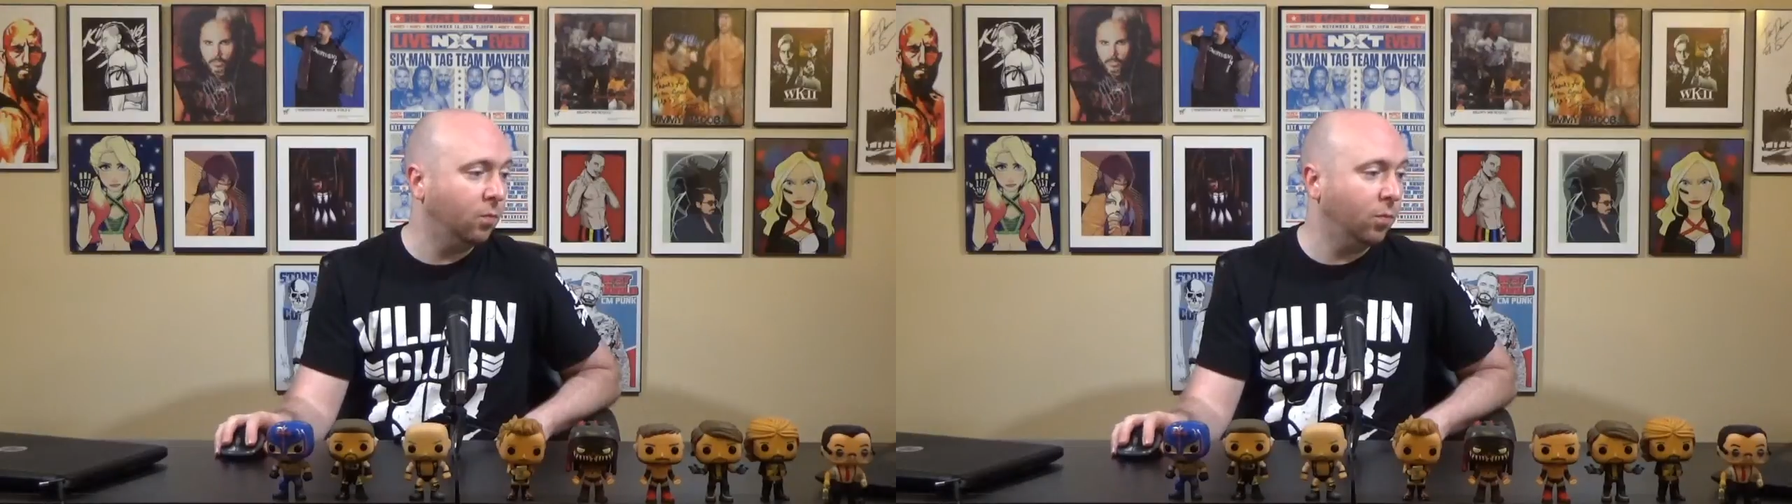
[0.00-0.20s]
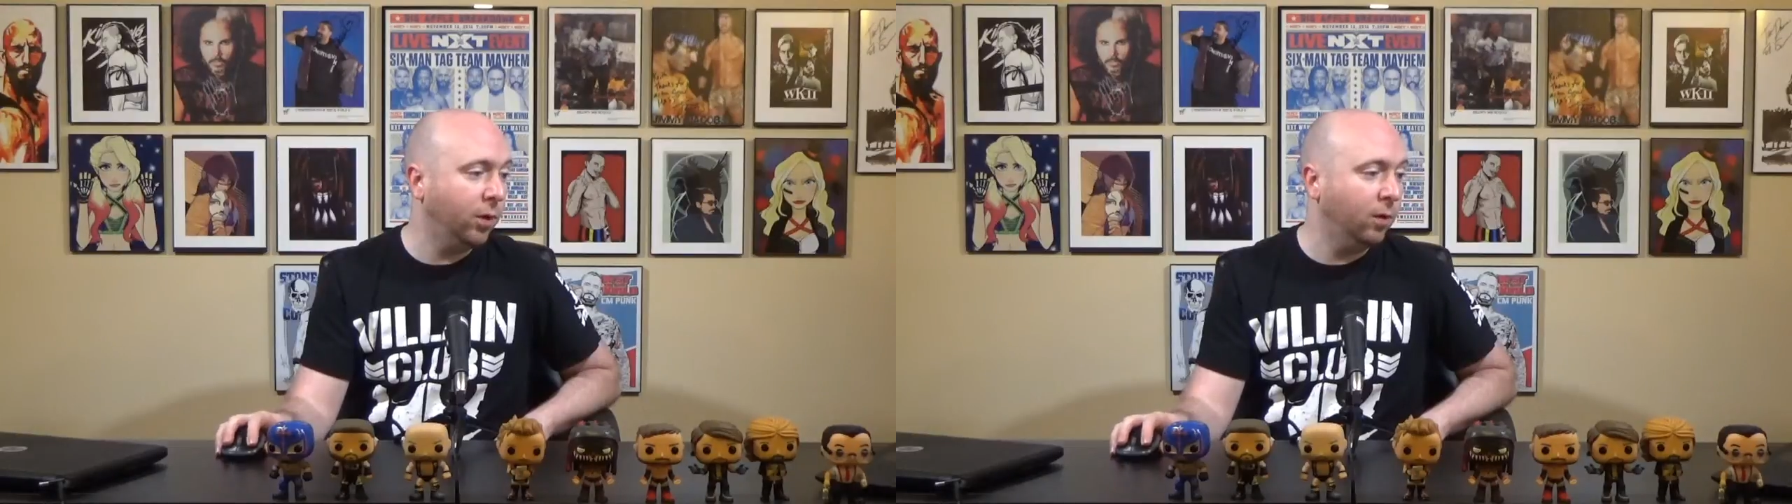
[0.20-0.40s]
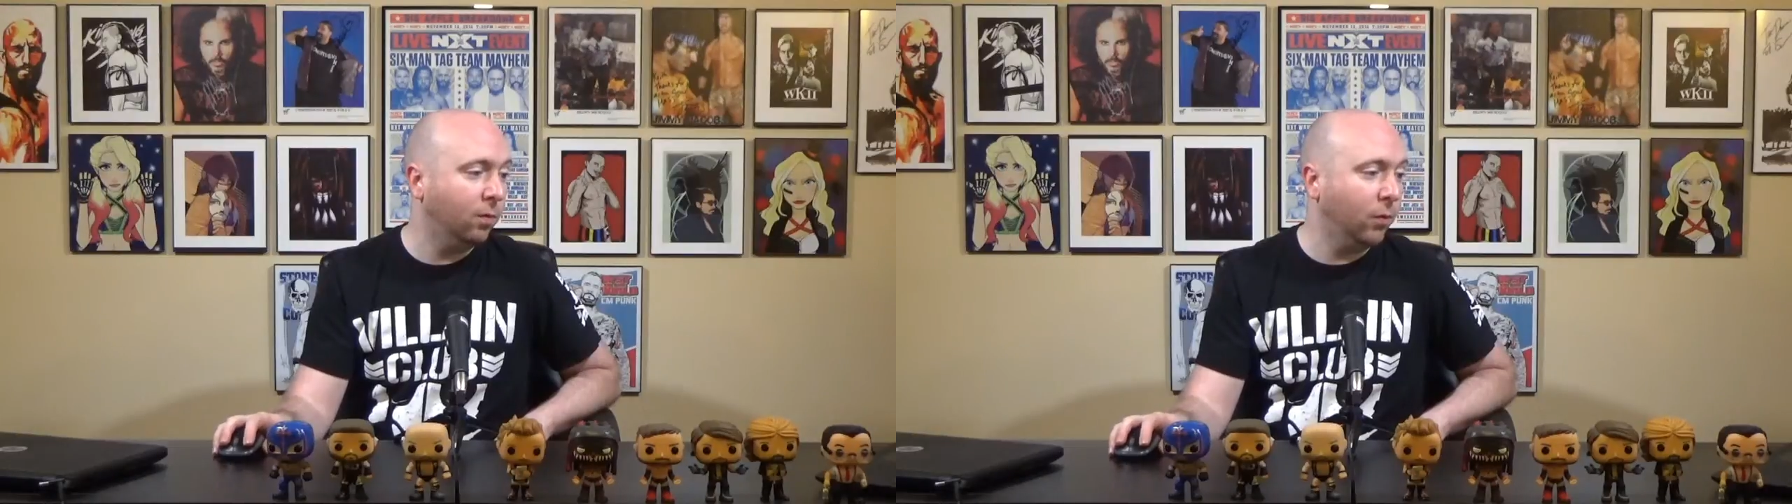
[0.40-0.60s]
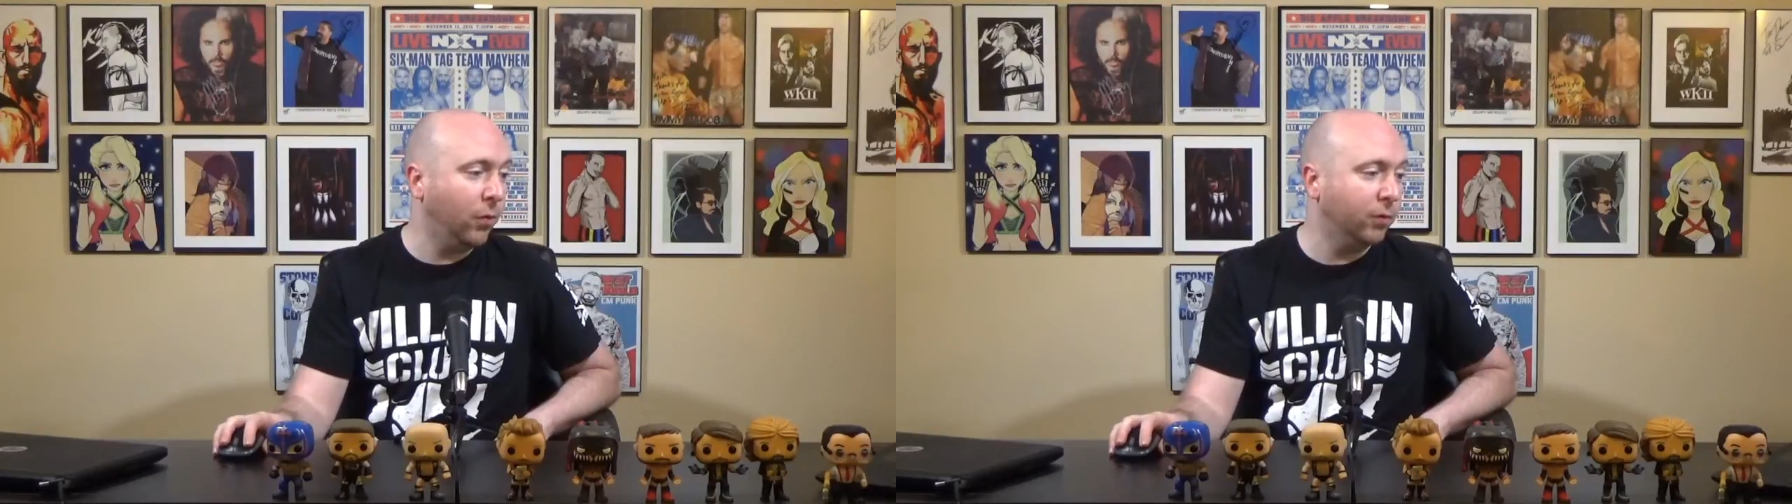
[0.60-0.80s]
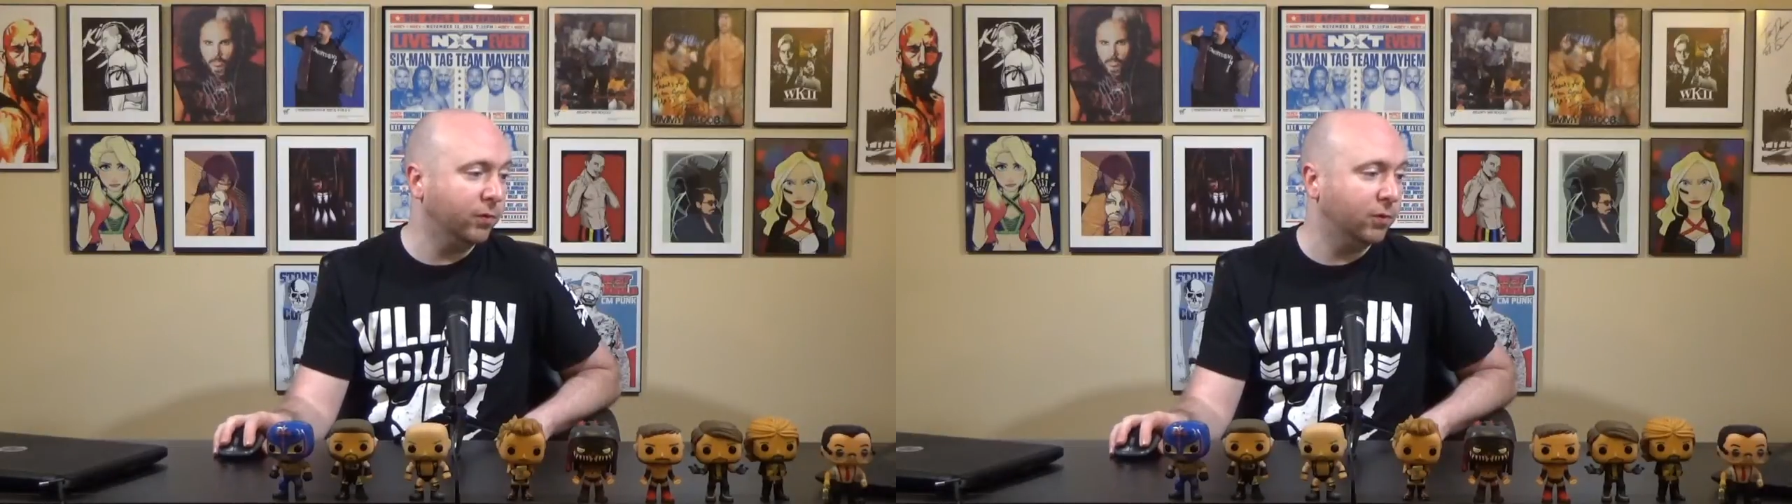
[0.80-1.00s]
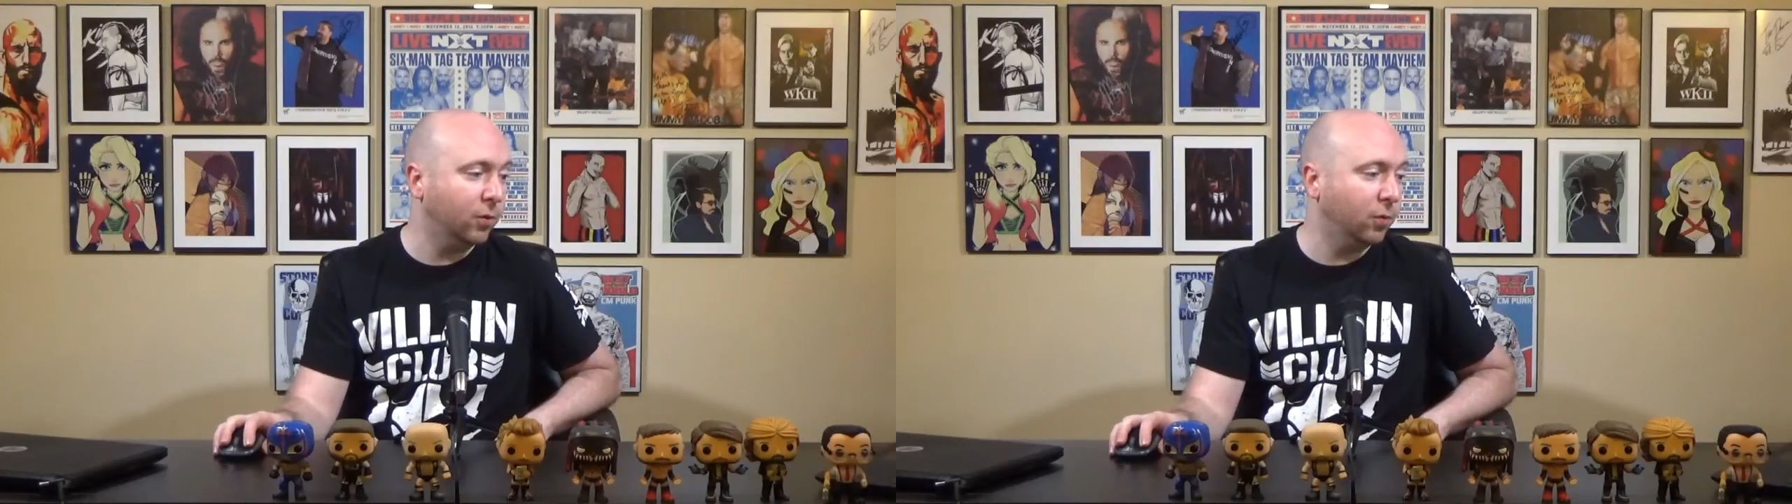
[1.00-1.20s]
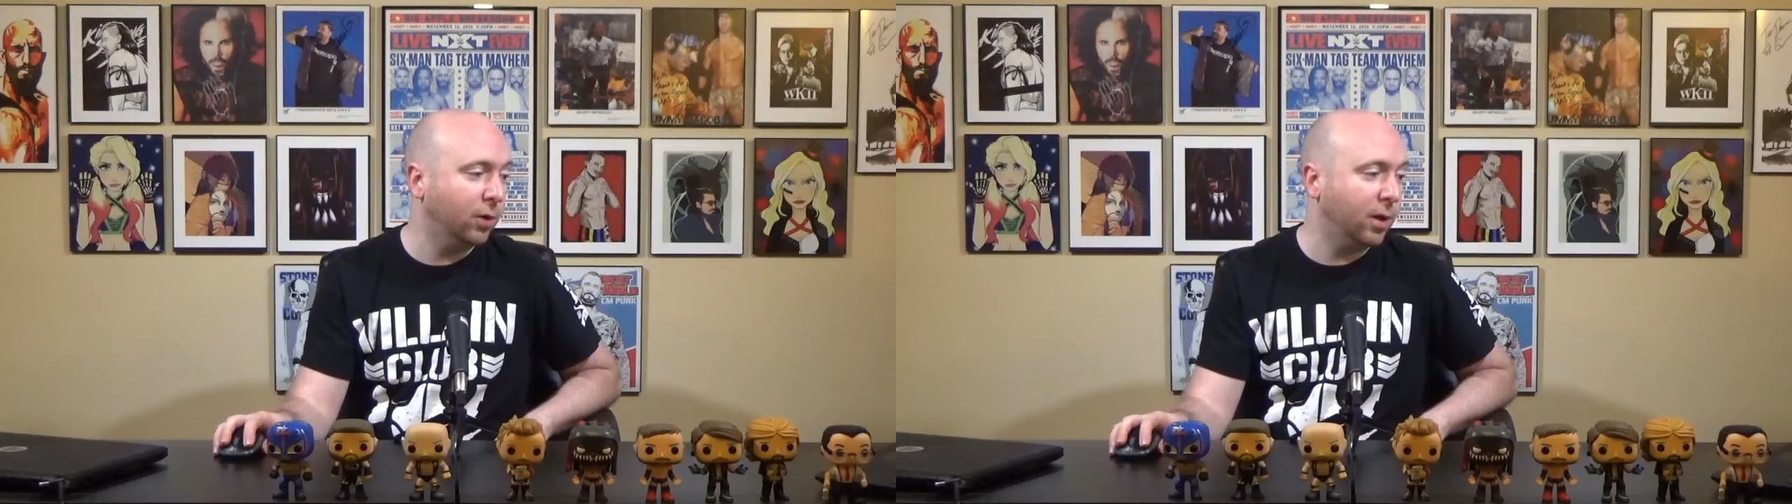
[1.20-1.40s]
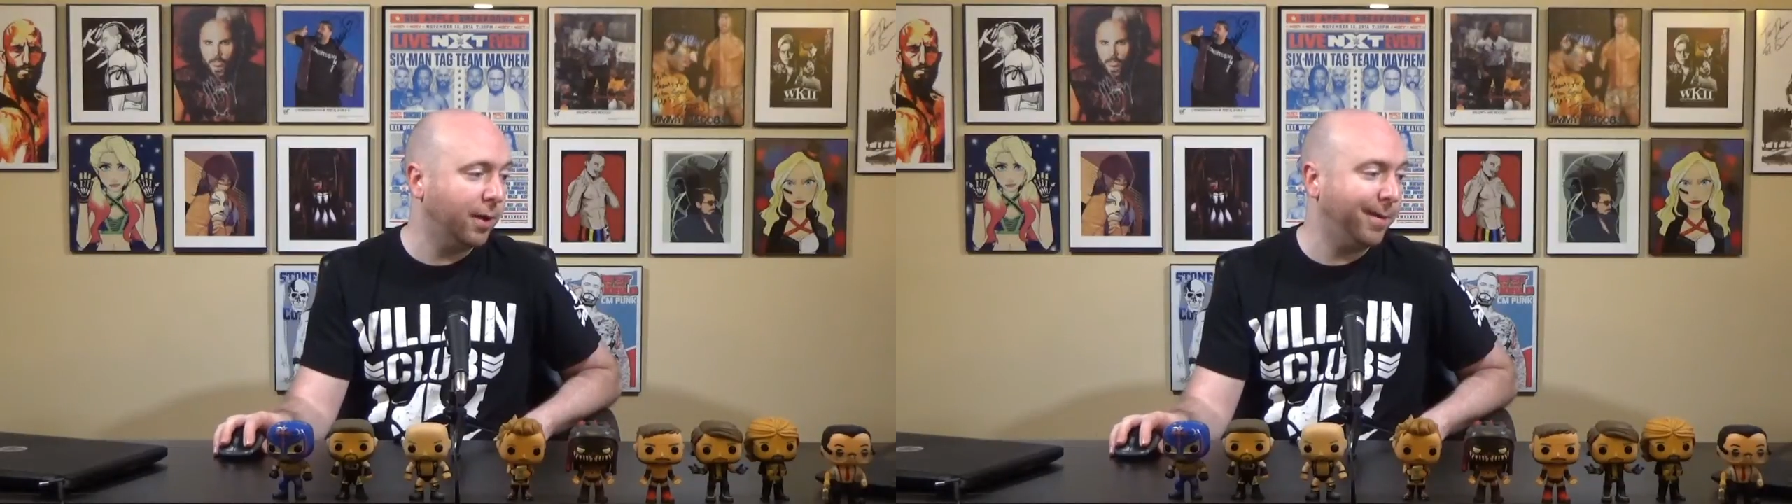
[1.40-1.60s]
We also
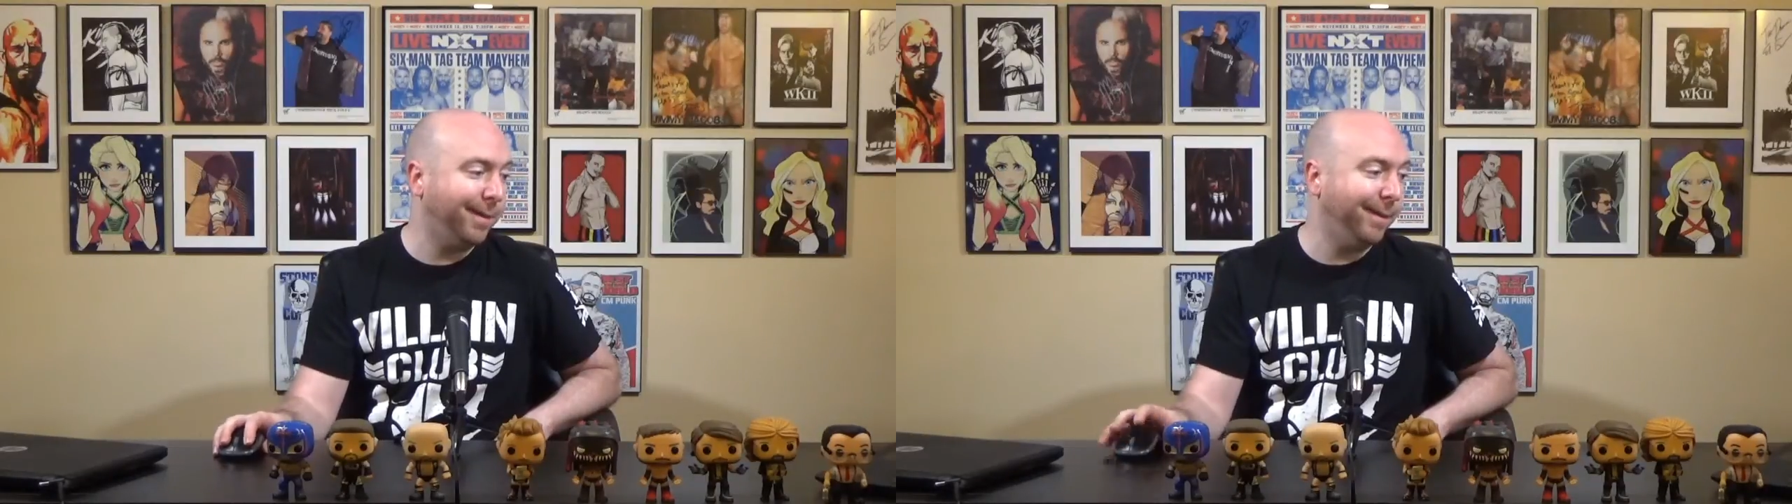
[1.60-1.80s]
got